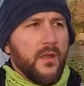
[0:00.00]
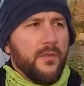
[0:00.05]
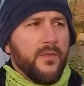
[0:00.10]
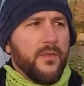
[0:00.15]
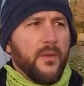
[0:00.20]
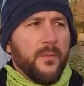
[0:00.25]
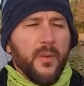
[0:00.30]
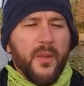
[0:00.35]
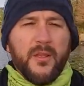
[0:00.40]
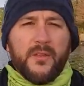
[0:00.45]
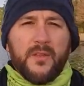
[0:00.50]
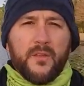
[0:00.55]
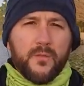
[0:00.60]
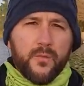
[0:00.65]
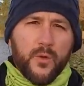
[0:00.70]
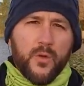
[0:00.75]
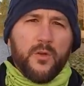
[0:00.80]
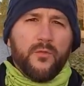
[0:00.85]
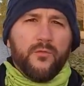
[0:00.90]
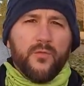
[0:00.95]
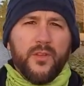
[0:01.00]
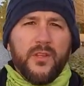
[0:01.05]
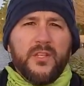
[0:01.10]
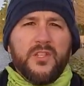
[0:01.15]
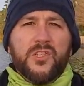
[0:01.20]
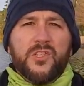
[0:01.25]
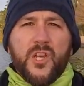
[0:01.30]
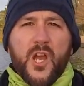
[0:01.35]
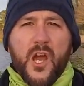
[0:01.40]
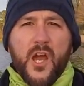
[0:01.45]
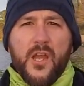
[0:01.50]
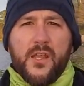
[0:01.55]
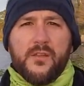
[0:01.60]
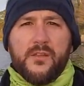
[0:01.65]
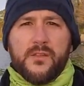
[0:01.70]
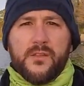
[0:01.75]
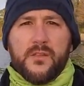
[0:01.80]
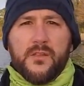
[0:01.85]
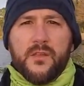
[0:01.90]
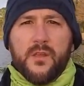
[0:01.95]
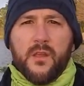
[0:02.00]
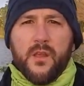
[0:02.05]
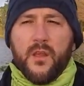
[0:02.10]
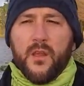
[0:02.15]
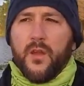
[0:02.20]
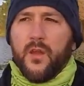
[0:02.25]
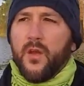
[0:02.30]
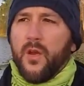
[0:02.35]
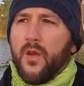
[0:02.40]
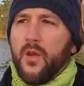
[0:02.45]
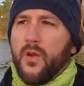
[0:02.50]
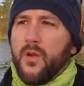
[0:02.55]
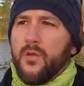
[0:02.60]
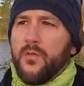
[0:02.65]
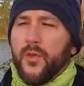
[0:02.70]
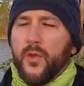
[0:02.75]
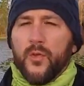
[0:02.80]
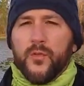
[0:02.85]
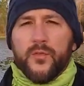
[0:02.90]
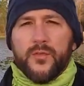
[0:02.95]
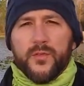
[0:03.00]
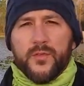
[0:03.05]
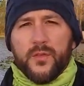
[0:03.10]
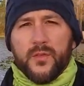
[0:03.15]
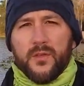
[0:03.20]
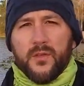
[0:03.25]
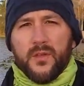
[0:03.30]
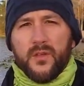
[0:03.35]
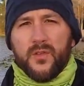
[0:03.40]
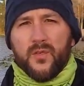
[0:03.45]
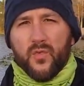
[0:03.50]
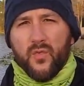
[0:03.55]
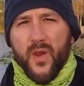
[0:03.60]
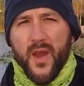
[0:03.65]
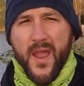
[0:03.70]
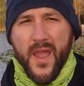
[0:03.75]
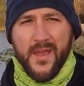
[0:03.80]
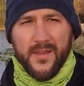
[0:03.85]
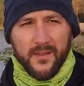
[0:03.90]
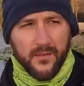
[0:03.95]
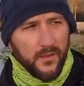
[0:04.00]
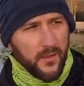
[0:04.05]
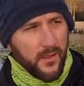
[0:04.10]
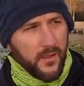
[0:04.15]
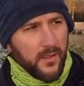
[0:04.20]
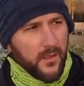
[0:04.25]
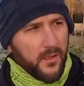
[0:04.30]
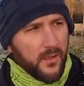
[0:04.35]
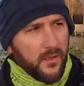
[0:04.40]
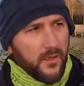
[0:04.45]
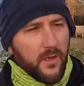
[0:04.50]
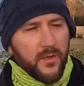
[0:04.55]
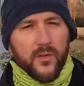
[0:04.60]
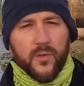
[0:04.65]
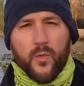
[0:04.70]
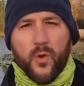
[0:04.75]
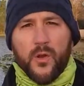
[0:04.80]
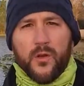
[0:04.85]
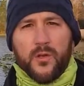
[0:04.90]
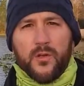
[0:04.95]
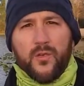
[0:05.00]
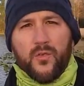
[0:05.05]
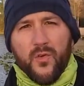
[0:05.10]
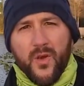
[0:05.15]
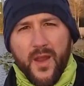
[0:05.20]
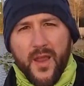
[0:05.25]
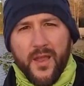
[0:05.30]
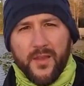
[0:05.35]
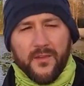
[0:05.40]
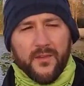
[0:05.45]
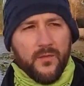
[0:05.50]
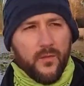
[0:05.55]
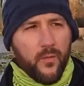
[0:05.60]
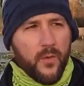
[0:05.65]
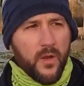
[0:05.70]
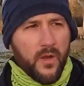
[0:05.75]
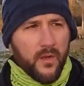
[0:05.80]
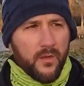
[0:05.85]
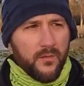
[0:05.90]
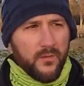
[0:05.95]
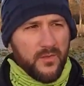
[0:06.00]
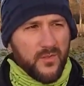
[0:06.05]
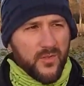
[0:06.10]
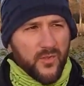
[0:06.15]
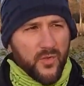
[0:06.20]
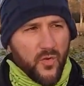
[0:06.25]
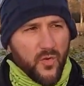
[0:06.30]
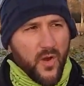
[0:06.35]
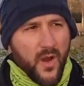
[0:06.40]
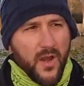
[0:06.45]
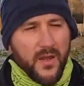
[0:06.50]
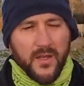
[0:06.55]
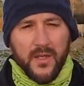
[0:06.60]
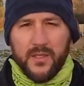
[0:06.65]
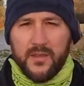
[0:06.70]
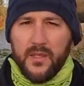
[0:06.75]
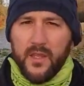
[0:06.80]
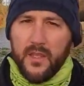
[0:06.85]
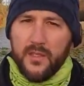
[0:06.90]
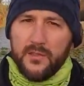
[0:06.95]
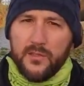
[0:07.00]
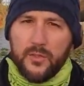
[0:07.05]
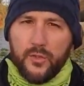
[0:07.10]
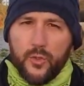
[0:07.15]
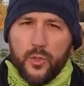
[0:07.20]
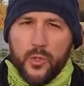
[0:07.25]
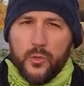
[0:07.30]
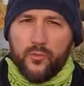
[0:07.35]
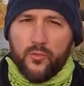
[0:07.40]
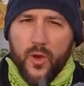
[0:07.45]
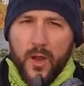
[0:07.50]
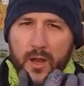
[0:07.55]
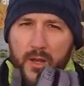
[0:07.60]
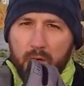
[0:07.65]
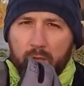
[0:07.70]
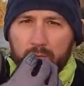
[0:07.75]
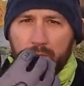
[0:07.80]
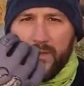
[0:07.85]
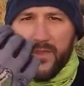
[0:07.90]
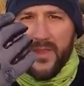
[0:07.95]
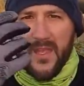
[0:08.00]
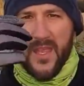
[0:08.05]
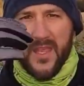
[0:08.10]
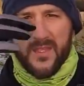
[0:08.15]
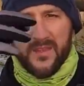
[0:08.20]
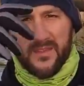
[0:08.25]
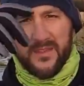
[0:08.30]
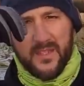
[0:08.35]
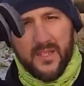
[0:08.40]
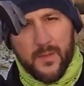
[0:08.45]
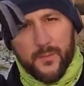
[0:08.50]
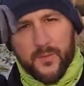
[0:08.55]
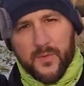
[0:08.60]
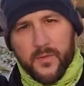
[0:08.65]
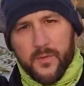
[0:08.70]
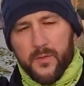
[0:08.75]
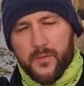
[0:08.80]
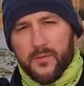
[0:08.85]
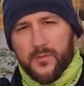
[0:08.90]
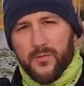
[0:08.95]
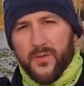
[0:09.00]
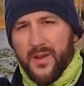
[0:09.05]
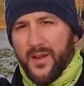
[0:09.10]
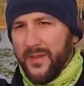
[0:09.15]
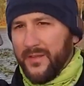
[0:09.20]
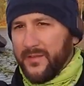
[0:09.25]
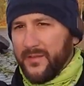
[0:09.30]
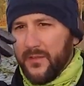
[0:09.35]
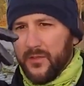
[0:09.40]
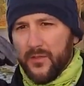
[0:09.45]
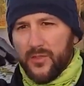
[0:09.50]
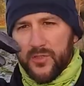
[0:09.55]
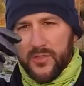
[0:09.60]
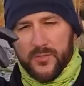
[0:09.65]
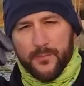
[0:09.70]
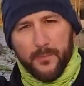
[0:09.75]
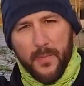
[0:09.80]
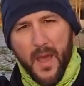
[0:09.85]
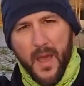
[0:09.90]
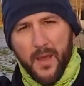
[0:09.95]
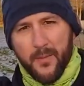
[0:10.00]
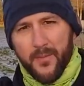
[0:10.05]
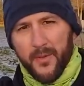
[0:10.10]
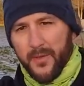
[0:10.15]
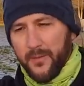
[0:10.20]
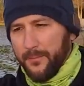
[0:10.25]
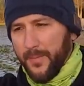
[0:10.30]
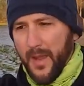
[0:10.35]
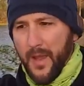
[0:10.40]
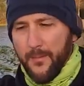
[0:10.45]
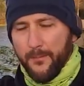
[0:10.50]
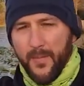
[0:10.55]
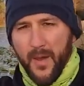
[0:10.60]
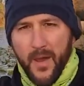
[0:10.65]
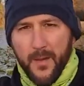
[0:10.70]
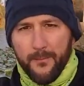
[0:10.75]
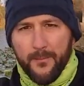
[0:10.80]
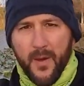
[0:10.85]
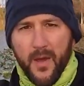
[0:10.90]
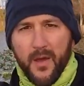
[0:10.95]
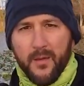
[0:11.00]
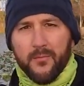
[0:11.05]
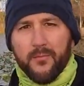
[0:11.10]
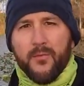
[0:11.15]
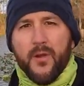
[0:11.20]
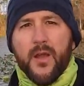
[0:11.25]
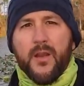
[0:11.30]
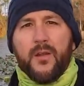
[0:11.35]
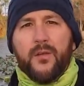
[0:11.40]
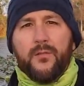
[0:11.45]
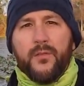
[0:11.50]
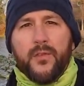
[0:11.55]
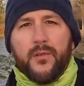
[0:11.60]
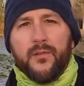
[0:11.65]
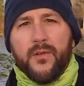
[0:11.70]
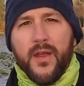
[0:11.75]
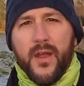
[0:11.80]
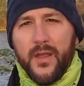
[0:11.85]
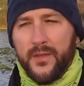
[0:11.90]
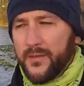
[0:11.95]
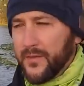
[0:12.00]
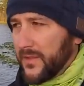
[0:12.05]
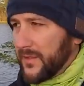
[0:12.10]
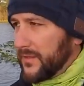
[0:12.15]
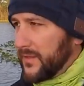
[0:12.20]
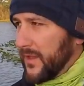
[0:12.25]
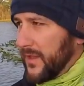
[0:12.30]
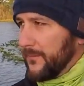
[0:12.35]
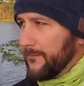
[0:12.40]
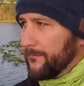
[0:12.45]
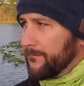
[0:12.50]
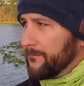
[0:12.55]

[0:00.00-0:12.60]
The places where it really shines are those underwater grass. You want to try to get that lure right over the tips of those grass, so you're just popping it, pop, pop, pop, right over the grass like that.